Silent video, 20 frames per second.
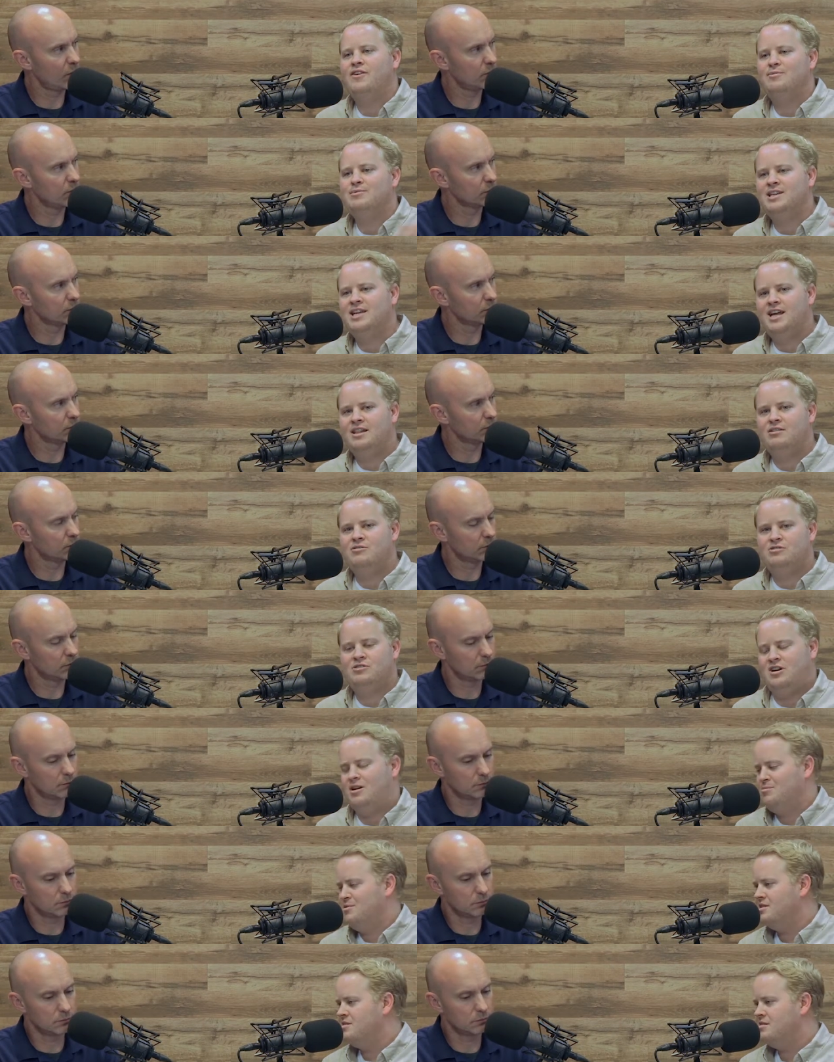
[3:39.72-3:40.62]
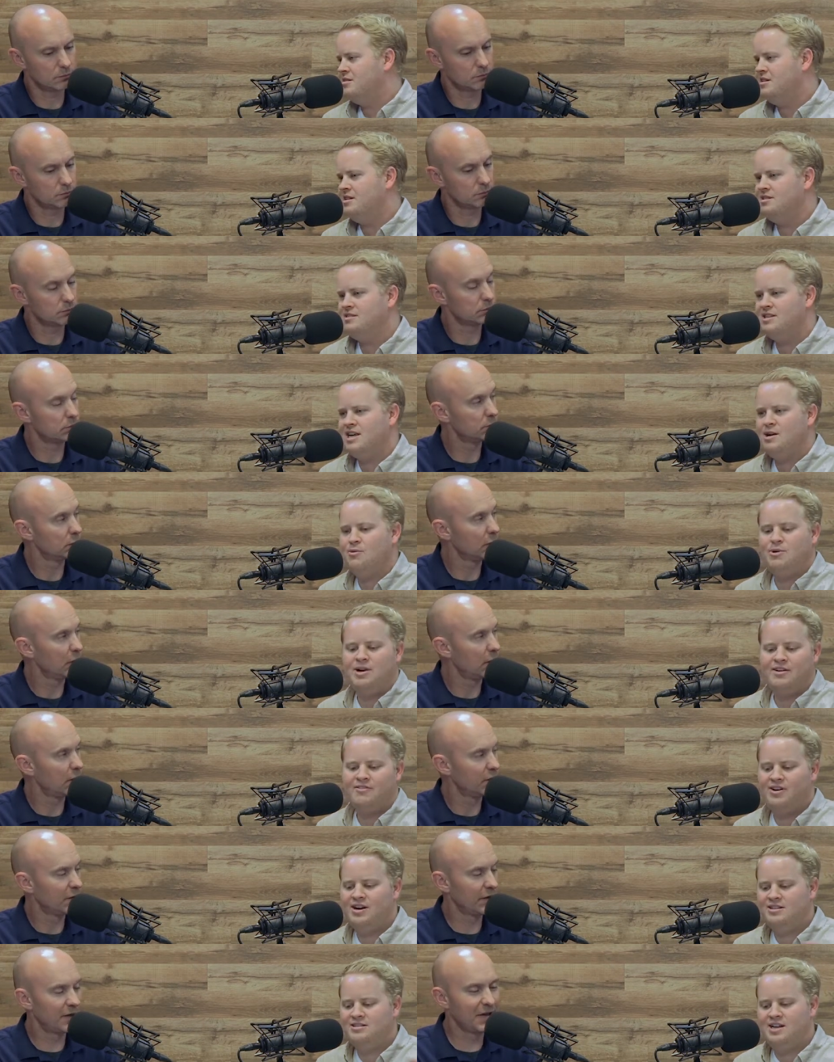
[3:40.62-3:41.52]
Speaker 1: up to get those jobs? Let's let's say
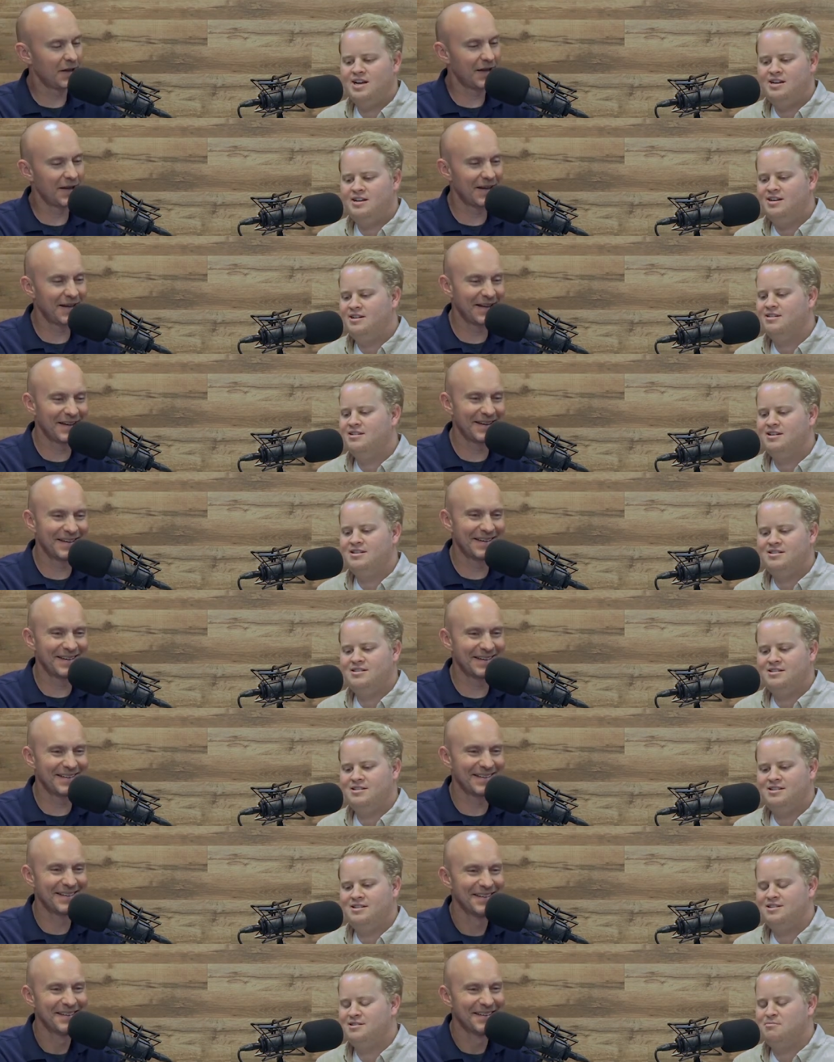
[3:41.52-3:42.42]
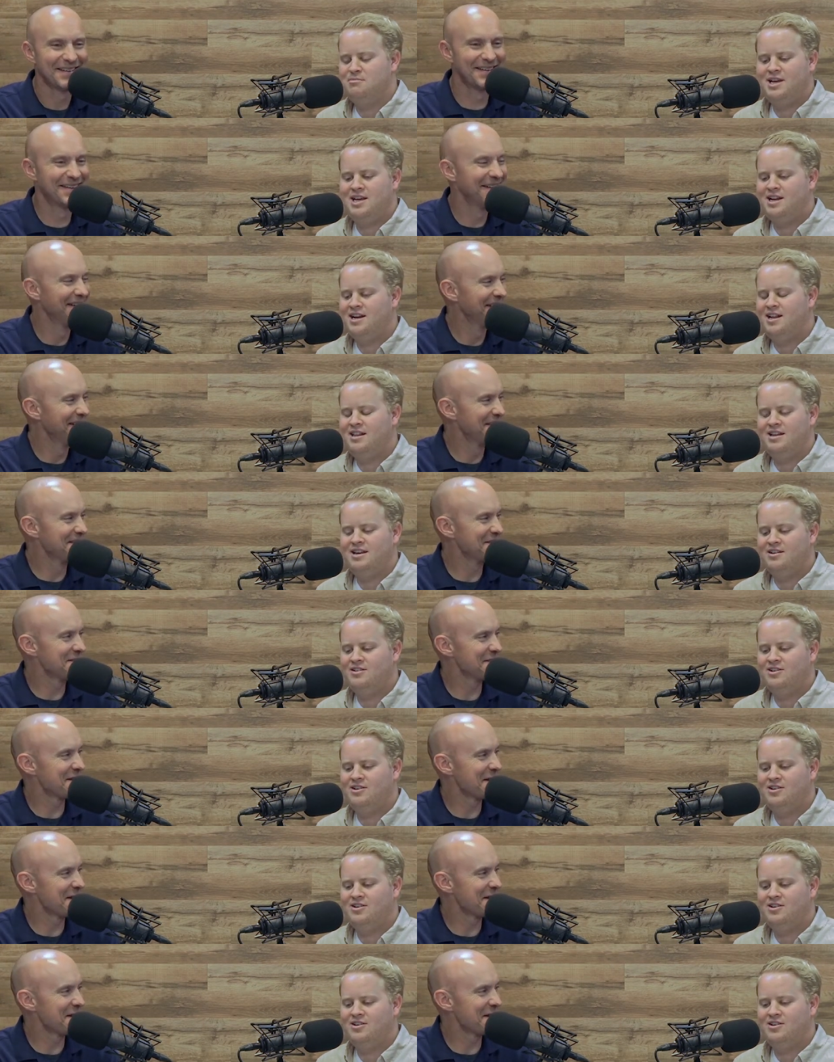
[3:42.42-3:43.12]
whatever I said doesn't doesn't, mean anything to